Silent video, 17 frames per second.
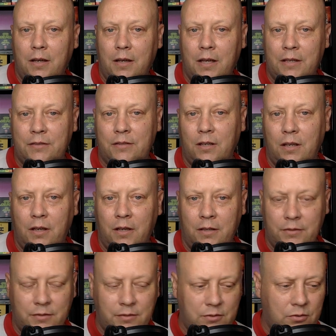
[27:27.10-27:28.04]
as
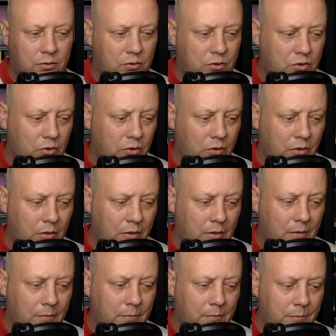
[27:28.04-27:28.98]

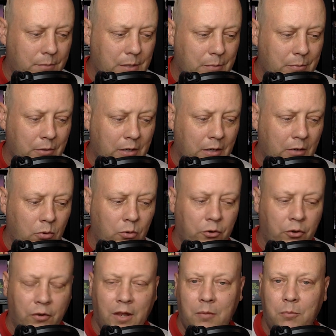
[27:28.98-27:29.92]
certain people get
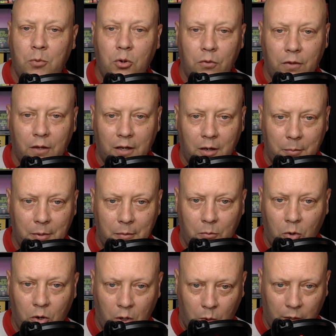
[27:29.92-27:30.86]
older, they move a little bit
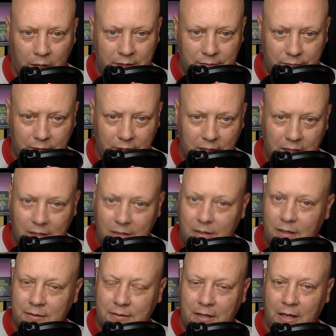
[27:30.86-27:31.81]
more gracefully
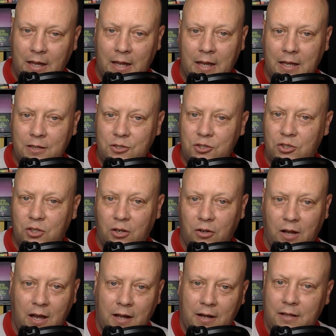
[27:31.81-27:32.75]
as they age. They're
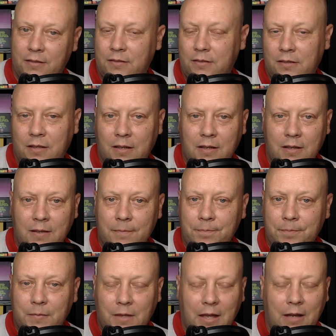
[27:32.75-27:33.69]
not as,
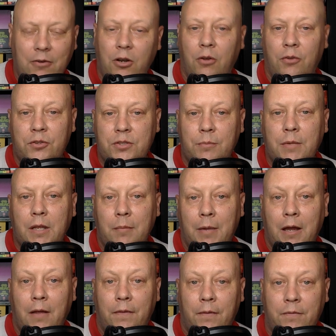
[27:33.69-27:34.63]
I don't know, there's something
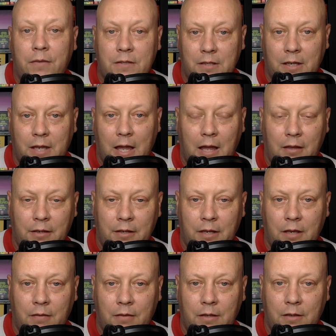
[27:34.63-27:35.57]
about the
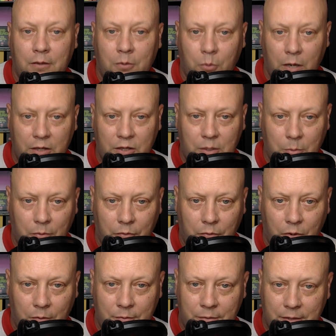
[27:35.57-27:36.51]
physicality of it, the way she
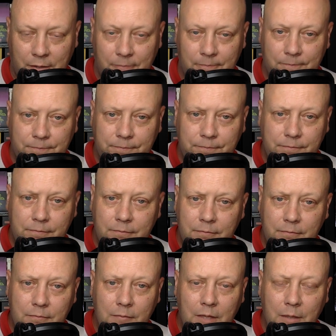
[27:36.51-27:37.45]
performs it.
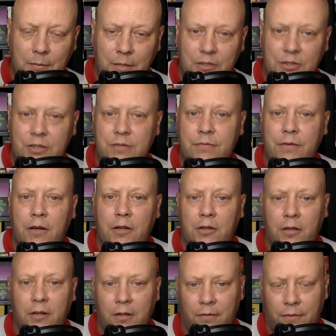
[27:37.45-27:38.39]
But she's very
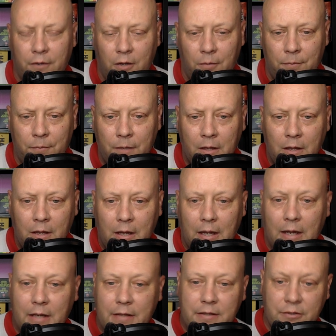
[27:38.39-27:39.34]
good in the film,
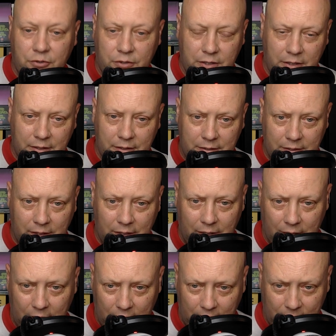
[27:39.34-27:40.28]
and it's interesting to see
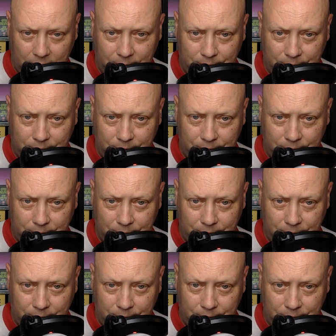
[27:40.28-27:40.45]
the